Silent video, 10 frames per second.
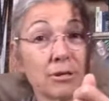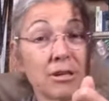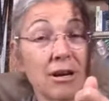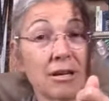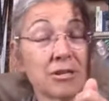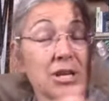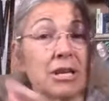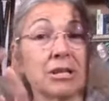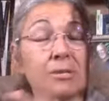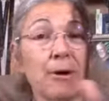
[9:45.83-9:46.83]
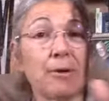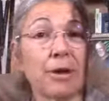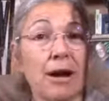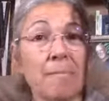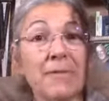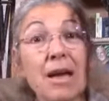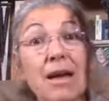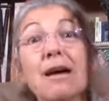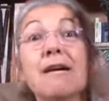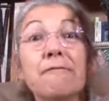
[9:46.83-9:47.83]
signs and it spelled out
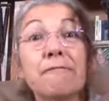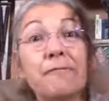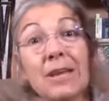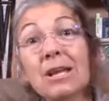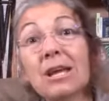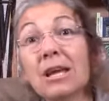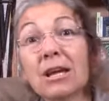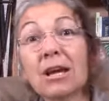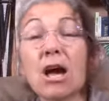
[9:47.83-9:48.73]
feeding